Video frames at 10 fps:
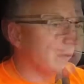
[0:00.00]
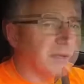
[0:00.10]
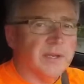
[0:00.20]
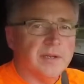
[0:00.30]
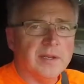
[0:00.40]

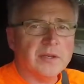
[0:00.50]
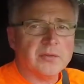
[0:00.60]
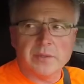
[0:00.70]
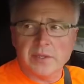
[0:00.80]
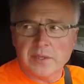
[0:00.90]
Okay,
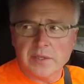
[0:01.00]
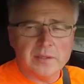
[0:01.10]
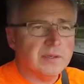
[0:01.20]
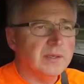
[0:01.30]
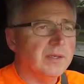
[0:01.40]
next we're gonna
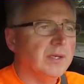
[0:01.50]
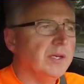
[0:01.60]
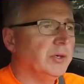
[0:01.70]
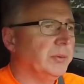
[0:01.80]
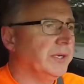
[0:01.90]

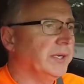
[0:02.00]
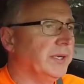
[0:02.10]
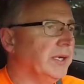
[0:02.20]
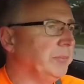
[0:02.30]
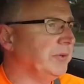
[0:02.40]

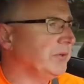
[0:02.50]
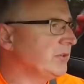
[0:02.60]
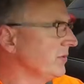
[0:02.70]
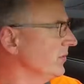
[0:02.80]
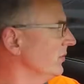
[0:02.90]
get up
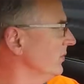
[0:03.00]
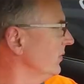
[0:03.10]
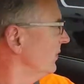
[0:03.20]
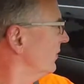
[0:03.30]
into